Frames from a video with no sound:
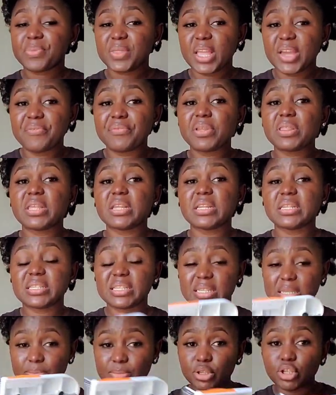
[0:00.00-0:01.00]
Everything is
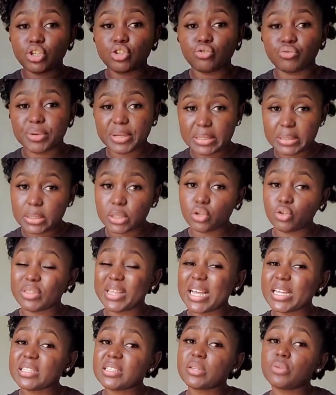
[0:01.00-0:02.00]
gonna be straight. So
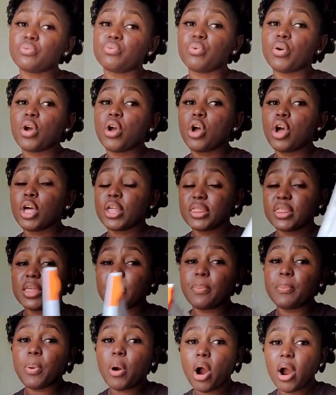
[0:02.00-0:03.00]
that's
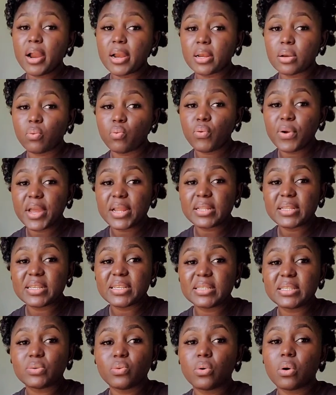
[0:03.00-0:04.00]
the part where
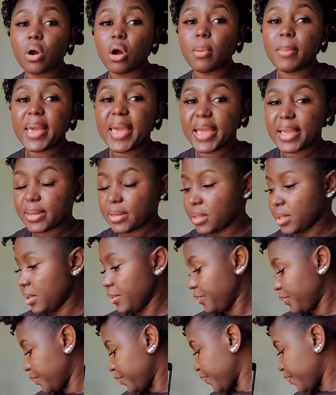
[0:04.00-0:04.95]
this will come handy.